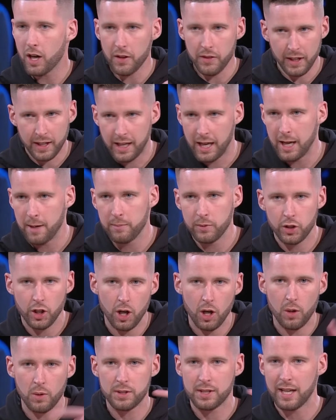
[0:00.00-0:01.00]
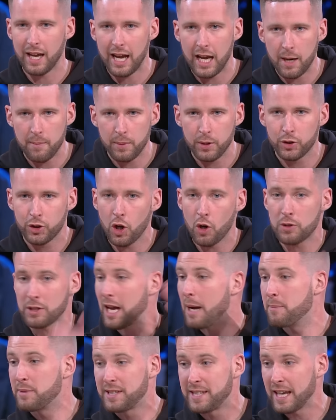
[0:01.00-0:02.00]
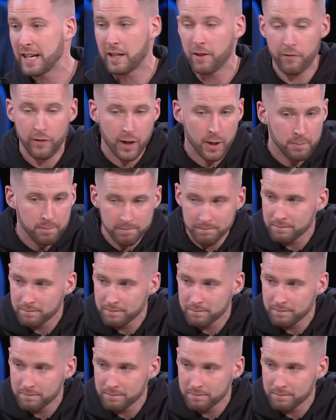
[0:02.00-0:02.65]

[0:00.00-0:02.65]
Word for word: all the Kim jokes, the Amber jokes. I'm sick of them.